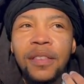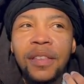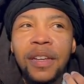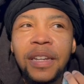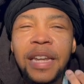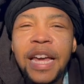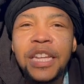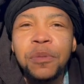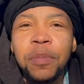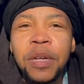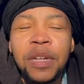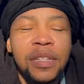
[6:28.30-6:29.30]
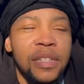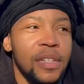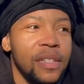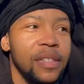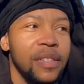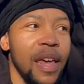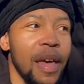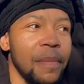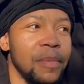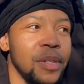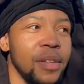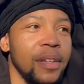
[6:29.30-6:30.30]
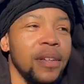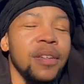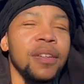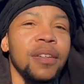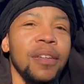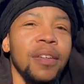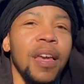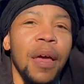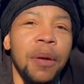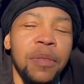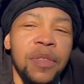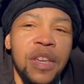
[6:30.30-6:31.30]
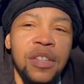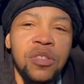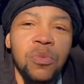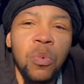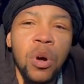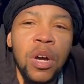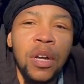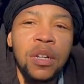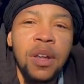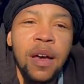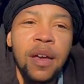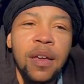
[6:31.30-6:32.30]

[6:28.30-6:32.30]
the lesbians, except, and this one